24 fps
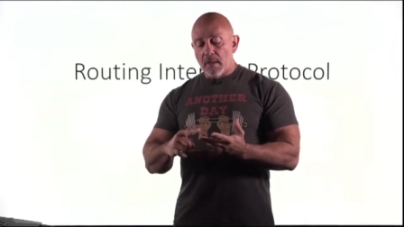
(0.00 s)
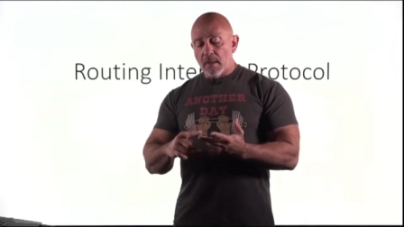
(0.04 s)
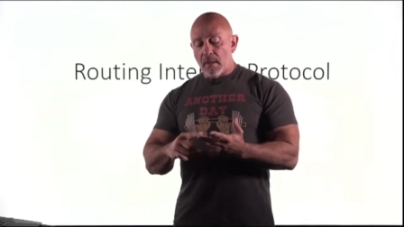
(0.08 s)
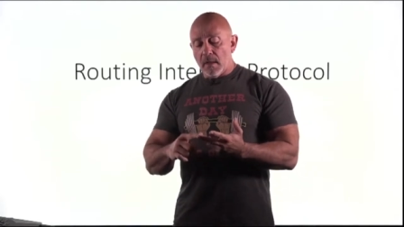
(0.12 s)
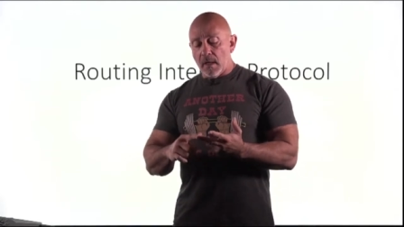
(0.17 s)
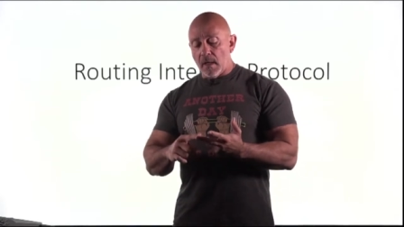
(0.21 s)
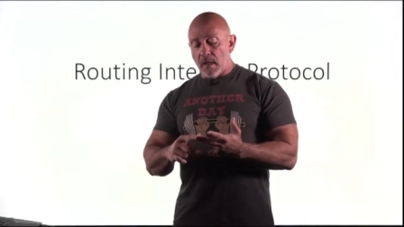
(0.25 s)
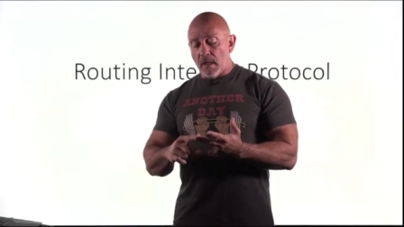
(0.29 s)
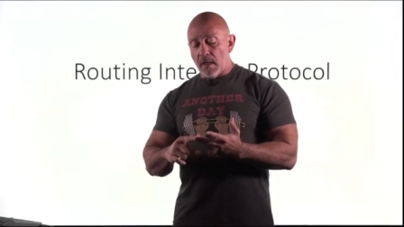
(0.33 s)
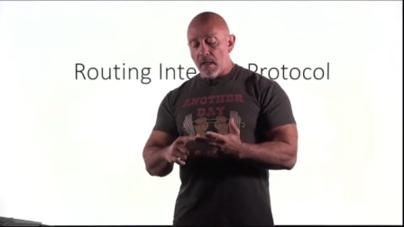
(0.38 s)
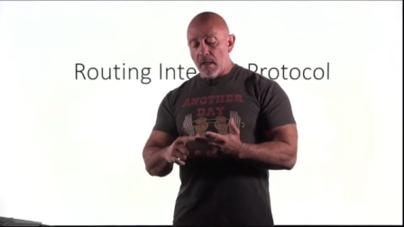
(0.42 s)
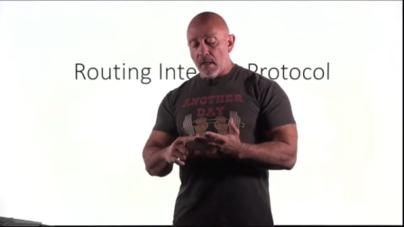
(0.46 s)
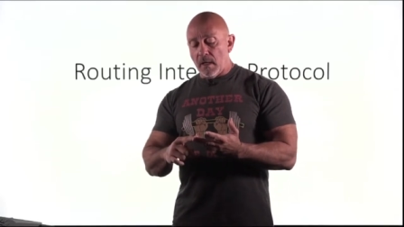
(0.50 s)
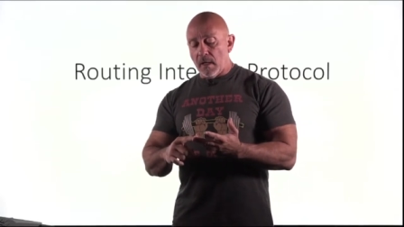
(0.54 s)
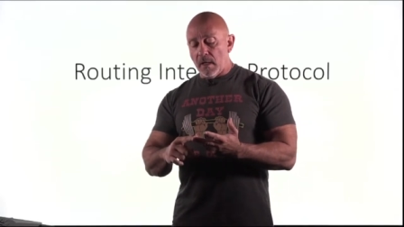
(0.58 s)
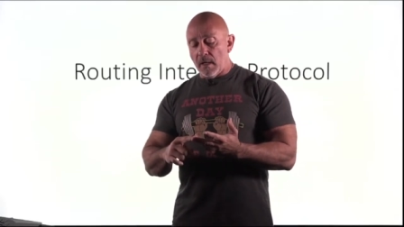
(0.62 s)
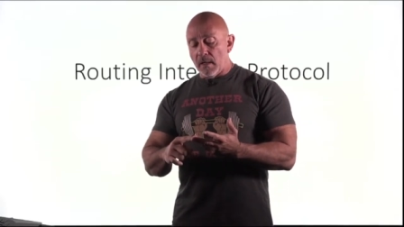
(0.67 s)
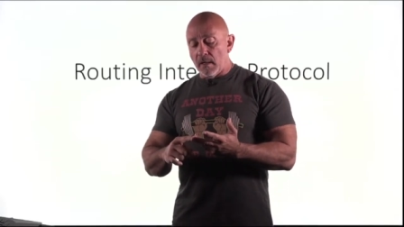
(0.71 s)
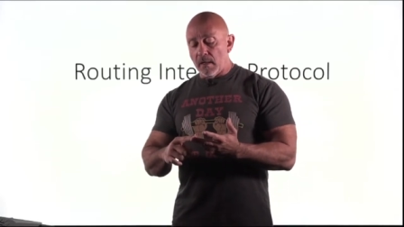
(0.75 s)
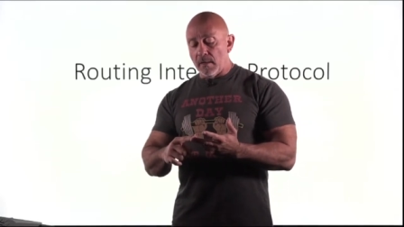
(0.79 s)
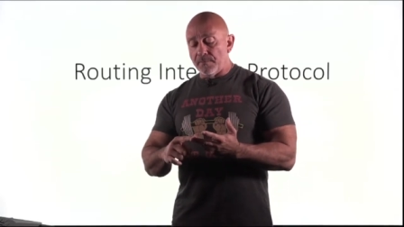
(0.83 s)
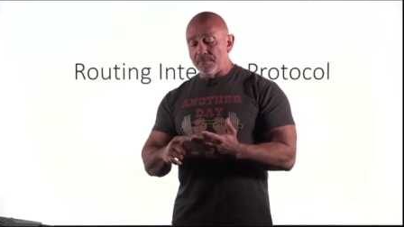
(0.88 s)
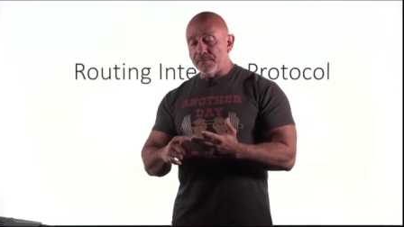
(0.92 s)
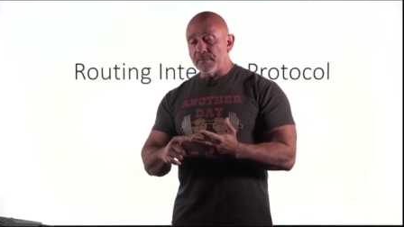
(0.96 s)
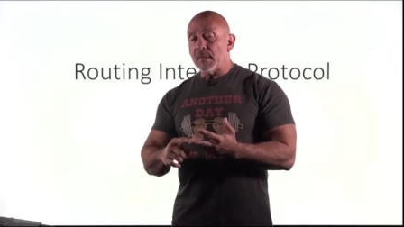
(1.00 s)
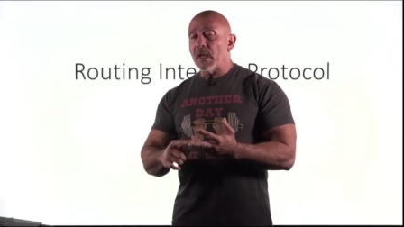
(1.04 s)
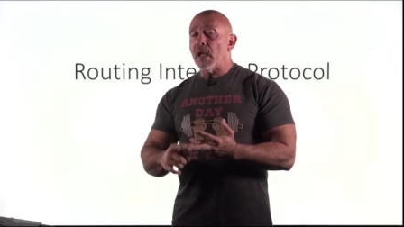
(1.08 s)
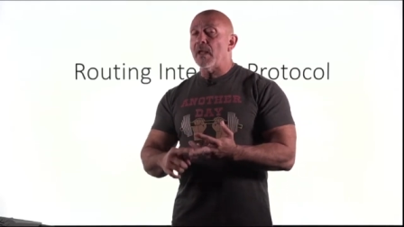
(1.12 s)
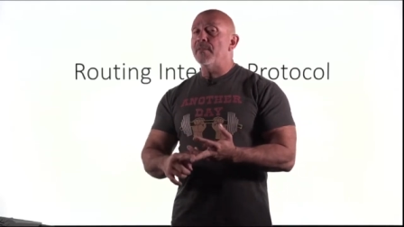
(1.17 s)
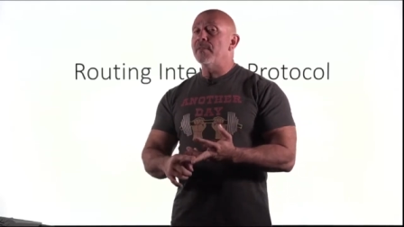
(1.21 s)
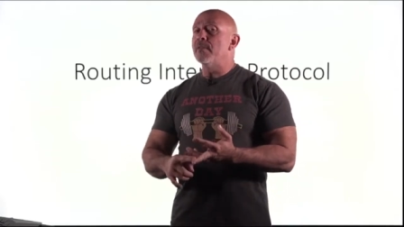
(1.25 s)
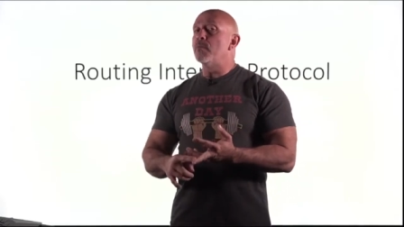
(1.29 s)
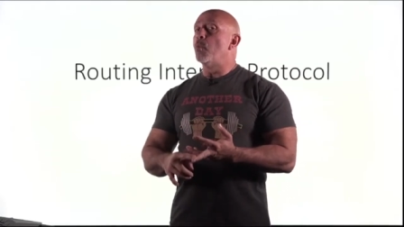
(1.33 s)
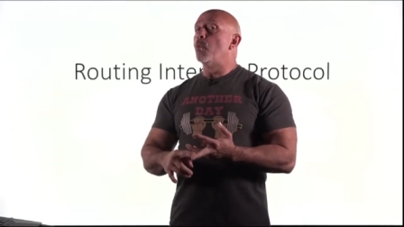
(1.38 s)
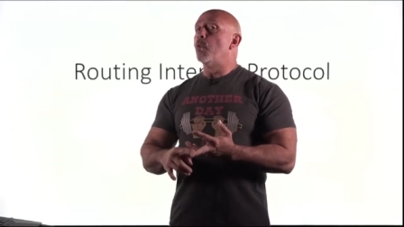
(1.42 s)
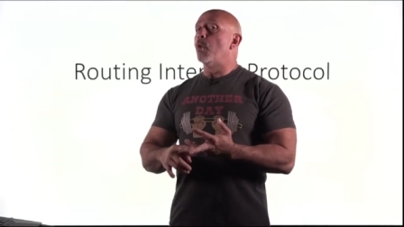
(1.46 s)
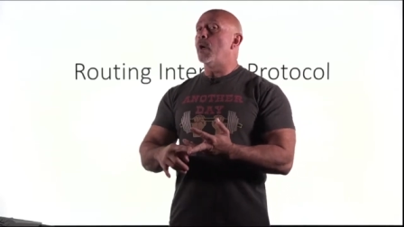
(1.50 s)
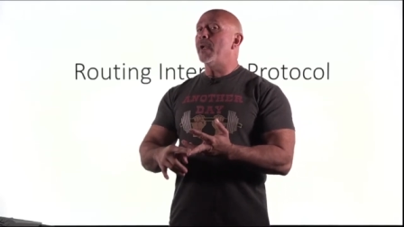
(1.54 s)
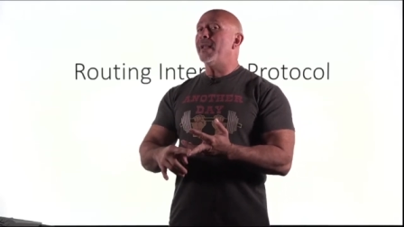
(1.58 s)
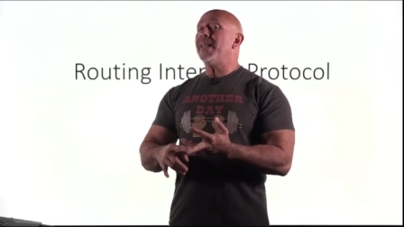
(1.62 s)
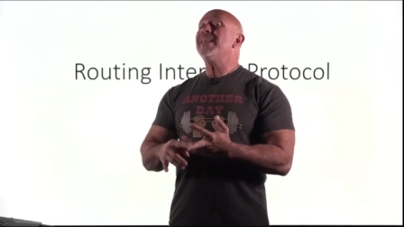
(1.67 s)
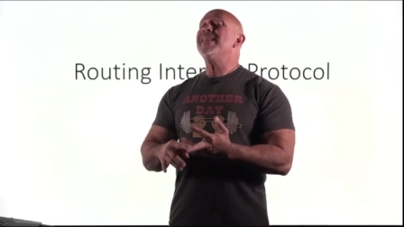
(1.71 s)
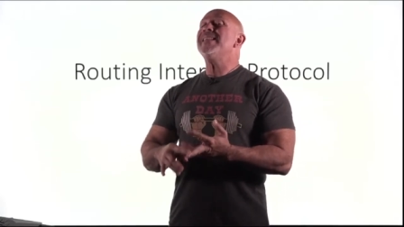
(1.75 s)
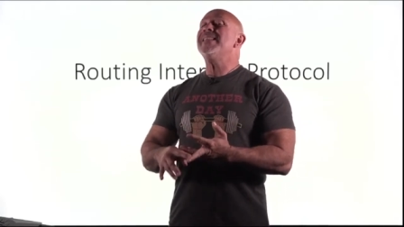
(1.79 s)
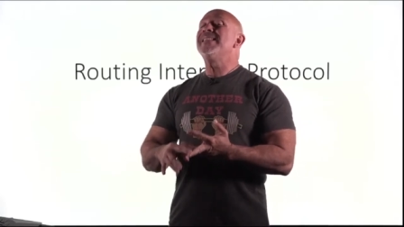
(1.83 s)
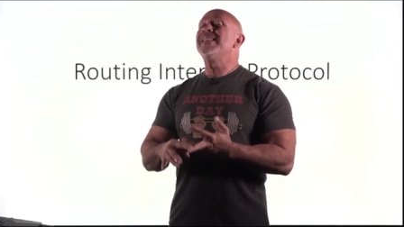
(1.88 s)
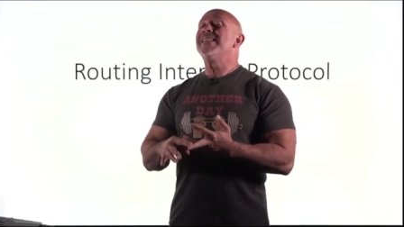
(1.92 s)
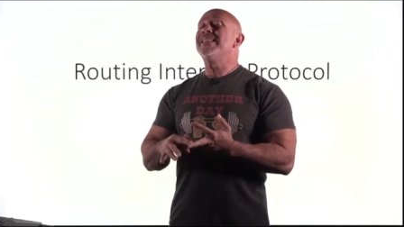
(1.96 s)
um, what
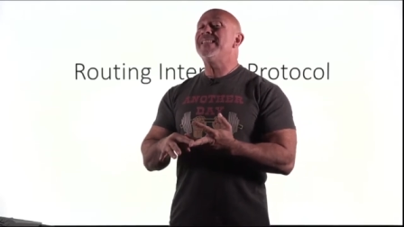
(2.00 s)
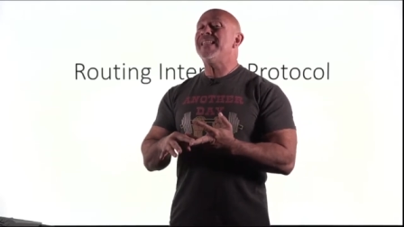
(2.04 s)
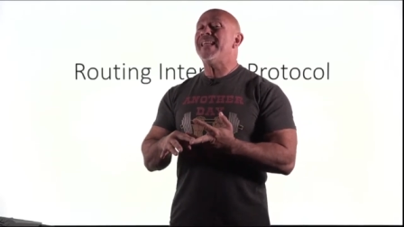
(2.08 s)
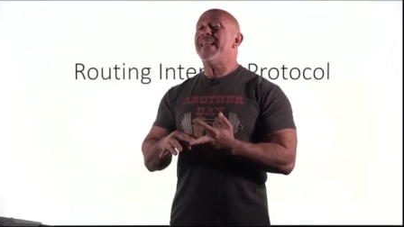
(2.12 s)
is